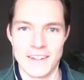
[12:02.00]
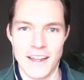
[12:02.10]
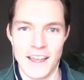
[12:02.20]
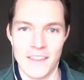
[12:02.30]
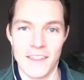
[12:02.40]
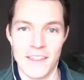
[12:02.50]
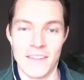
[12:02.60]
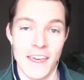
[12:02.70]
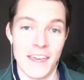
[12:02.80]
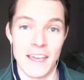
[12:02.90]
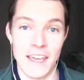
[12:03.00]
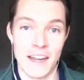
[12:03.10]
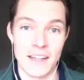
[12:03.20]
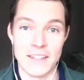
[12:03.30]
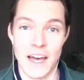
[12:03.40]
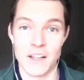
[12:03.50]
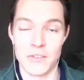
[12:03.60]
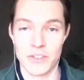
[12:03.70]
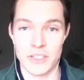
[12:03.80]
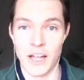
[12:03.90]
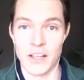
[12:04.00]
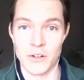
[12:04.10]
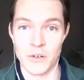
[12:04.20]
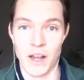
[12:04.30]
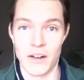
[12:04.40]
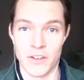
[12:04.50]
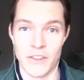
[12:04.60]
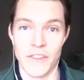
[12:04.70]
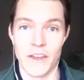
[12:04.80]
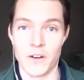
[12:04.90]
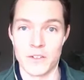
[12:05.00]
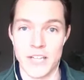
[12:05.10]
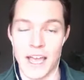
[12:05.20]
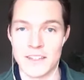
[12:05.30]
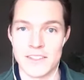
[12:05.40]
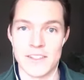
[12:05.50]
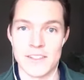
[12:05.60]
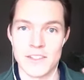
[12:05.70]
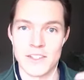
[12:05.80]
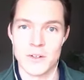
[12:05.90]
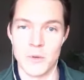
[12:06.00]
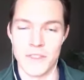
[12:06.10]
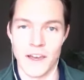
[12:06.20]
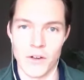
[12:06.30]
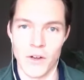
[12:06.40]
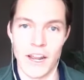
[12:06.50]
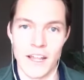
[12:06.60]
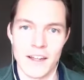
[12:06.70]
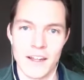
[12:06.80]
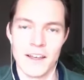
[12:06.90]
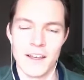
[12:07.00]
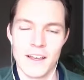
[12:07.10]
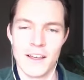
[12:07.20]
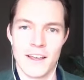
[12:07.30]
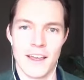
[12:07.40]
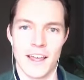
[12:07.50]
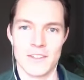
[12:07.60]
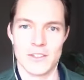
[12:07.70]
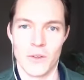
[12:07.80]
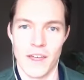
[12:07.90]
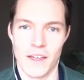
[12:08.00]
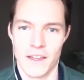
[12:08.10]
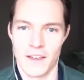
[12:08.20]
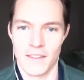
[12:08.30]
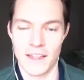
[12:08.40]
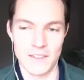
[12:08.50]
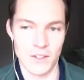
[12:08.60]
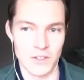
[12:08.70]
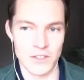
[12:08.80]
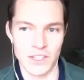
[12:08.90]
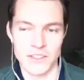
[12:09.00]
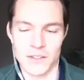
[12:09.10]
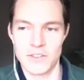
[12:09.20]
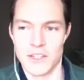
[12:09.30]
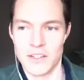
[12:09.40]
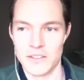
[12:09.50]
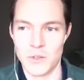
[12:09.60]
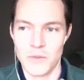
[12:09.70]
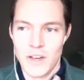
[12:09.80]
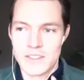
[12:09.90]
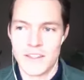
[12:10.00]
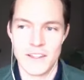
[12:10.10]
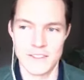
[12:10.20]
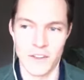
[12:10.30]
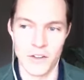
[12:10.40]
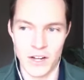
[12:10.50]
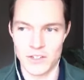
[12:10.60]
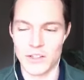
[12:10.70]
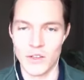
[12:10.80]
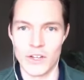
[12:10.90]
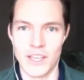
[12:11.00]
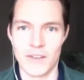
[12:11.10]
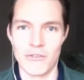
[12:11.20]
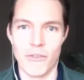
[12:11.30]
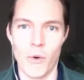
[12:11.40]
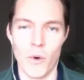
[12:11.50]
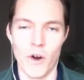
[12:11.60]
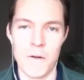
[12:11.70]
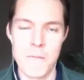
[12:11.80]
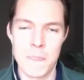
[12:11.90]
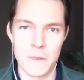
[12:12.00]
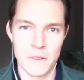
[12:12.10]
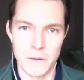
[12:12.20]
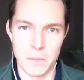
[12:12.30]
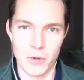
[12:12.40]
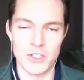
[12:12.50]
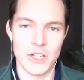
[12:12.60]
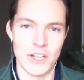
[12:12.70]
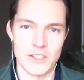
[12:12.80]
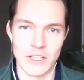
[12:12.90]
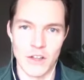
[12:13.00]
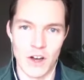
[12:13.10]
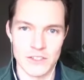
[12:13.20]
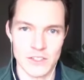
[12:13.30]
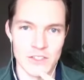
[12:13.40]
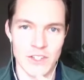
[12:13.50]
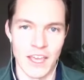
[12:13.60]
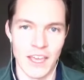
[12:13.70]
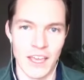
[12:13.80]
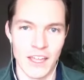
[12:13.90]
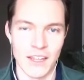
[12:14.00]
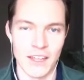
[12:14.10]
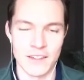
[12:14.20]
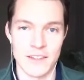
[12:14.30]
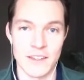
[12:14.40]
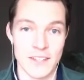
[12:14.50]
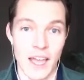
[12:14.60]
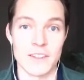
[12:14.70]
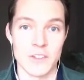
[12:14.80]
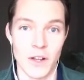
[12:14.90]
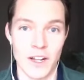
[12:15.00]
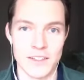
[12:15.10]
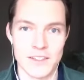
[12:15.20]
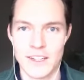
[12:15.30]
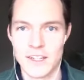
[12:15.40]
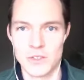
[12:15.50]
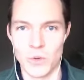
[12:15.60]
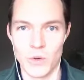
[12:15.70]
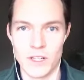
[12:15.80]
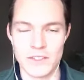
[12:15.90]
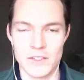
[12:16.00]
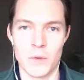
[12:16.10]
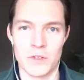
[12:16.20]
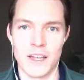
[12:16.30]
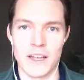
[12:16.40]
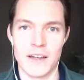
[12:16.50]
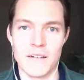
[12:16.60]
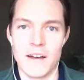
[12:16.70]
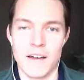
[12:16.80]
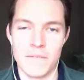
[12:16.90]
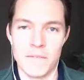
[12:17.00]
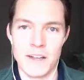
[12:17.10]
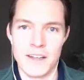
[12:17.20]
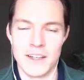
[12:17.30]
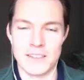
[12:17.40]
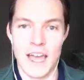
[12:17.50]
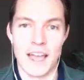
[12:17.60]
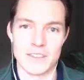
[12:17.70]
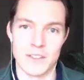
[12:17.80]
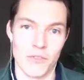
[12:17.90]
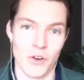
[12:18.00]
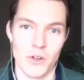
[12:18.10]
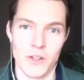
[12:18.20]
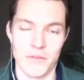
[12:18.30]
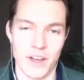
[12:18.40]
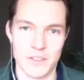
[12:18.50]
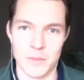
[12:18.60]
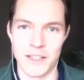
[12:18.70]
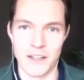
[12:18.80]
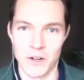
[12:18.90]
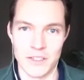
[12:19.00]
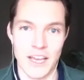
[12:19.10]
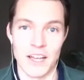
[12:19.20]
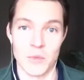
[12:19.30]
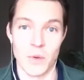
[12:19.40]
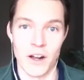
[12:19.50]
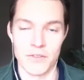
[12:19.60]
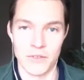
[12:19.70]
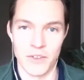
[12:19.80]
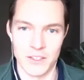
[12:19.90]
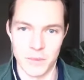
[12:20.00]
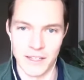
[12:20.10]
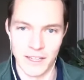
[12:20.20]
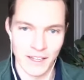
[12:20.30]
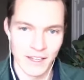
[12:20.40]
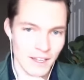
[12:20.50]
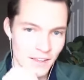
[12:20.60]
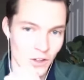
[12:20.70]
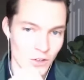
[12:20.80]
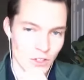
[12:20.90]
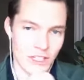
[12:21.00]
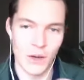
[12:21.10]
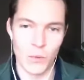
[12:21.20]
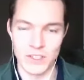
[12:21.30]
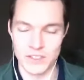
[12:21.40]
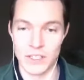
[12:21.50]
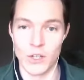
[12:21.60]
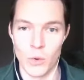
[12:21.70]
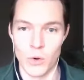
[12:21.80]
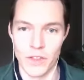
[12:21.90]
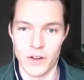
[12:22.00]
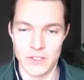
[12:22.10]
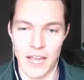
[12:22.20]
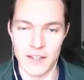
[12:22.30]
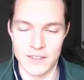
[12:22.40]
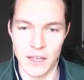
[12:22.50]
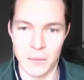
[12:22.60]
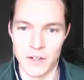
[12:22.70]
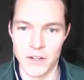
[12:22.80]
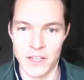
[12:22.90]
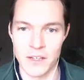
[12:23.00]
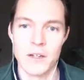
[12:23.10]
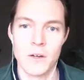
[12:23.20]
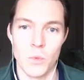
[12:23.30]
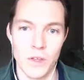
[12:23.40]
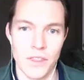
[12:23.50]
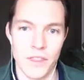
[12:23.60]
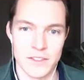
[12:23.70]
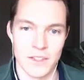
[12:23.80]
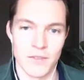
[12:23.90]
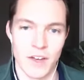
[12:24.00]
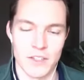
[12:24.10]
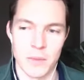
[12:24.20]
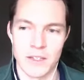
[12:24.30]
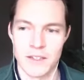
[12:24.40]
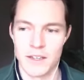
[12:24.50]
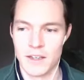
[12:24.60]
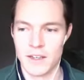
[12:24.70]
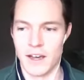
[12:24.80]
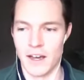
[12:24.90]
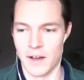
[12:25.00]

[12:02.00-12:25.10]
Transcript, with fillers: and then they get a dollar for dollar write off on their taxes with that credit. Got and it. so that that's their incentive to to invest in this, and they're actually looking for depreciation losses and the tax credits. So really, it's almost like a, a a tax deferral investment or a tax write off investment. Like they're looking at ways to lower their tax liability with this investment. So um,